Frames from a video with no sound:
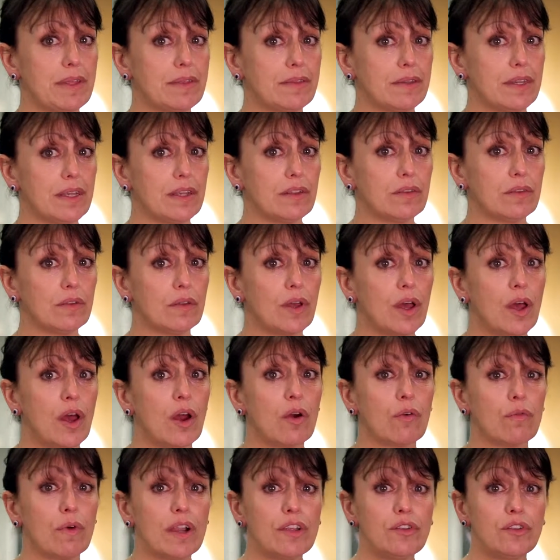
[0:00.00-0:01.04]
business.
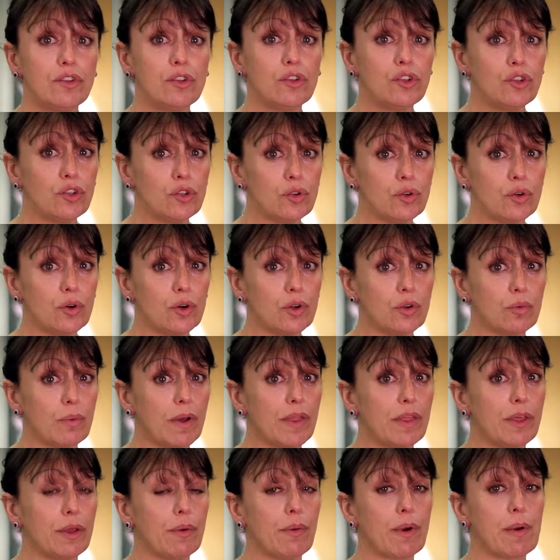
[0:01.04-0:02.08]
Rest assured,
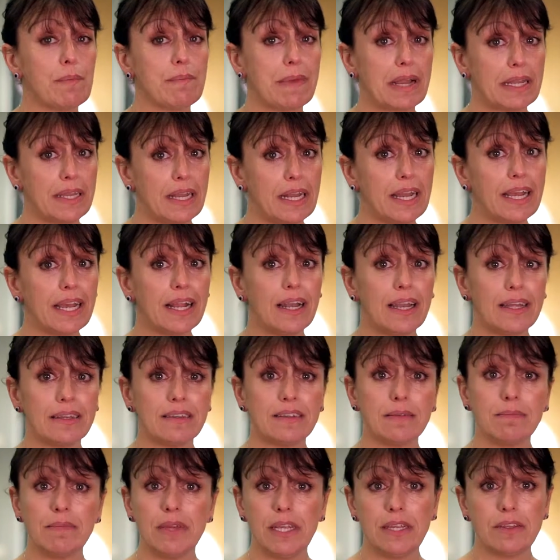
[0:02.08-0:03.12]
whether you are manually
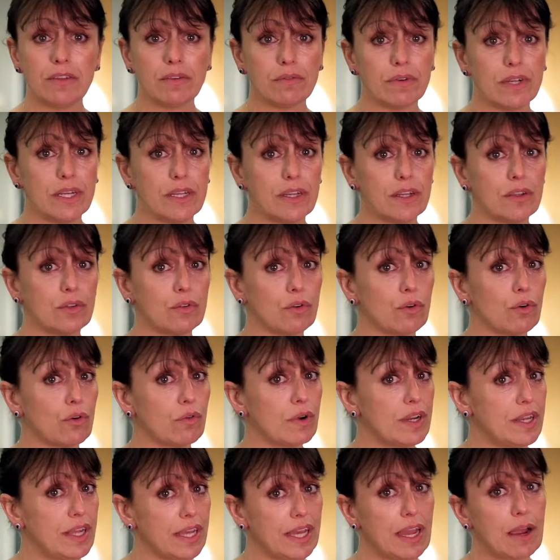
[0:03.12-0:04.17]
collecting meter readings or
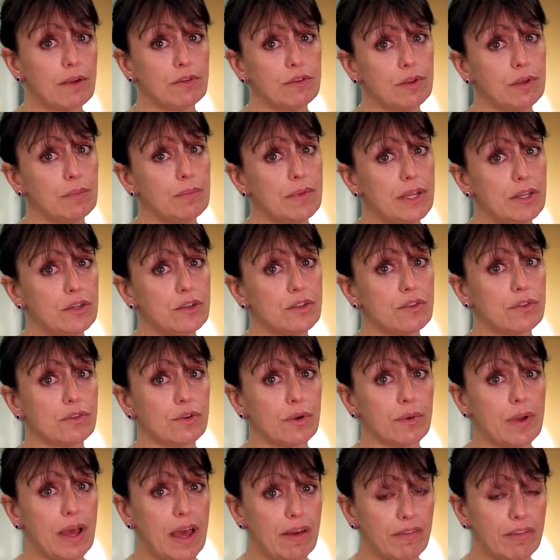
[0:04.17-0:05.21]
already capturing meters
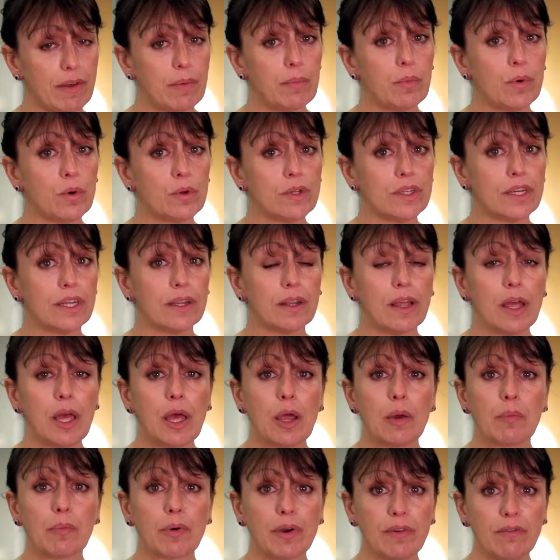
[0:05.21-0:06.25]
through FMAudit,
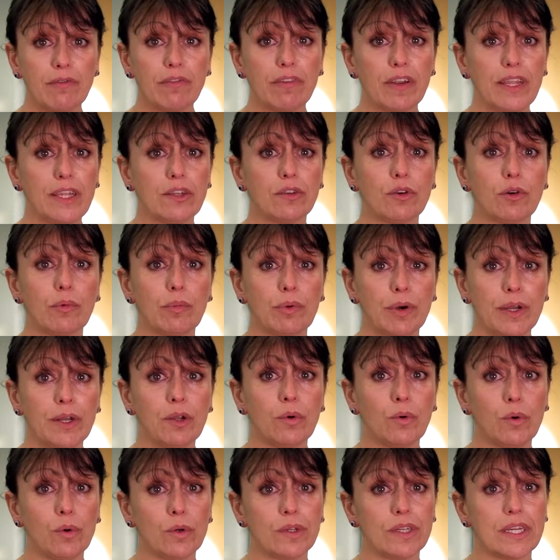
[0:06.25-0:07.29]
print fleet or
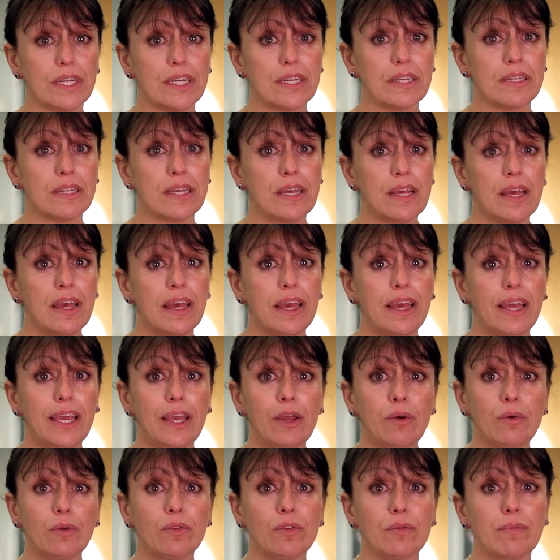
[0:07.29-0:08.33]
print audit,
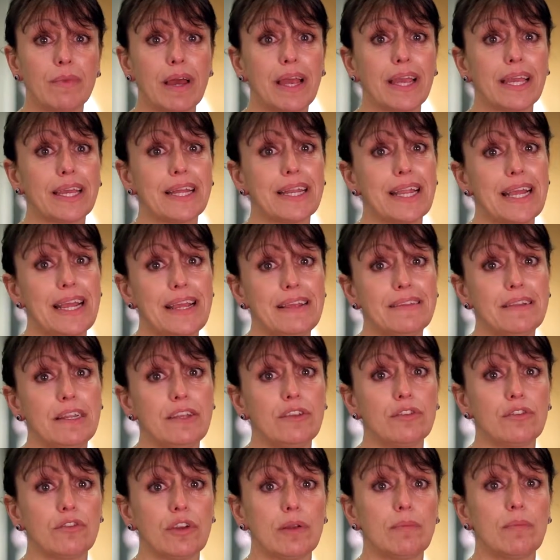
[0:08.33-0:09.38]
eAutomate can
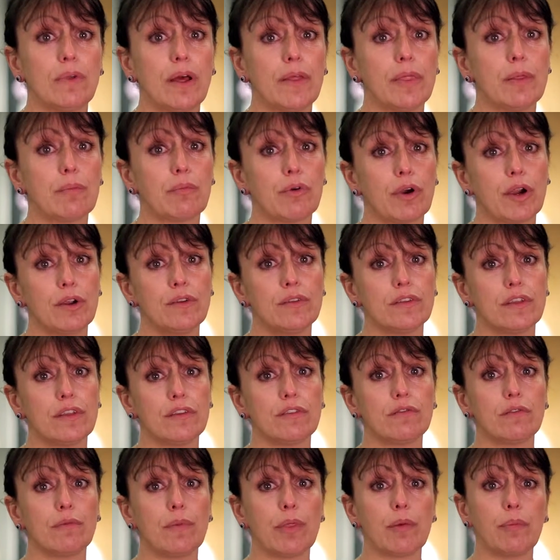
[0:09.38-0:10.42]
easily streamline the
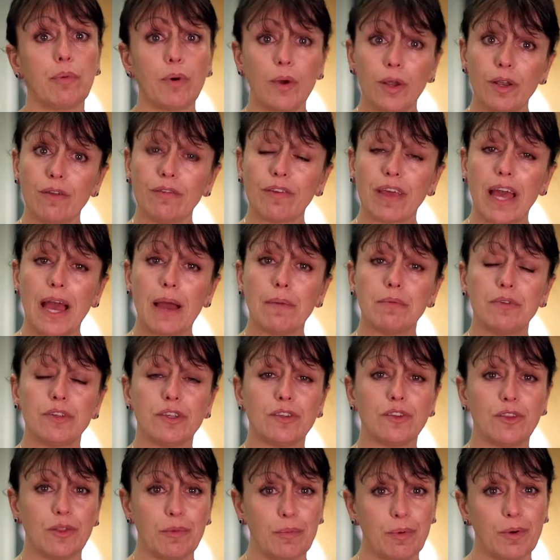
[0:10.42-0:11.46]
process from the point of capture
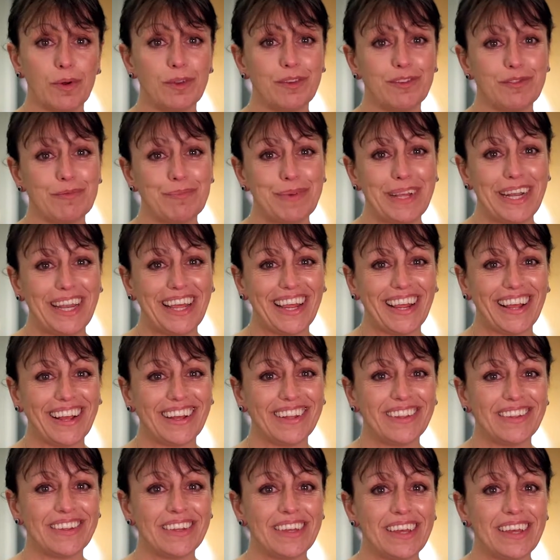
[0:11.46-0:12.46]
to the point of billing.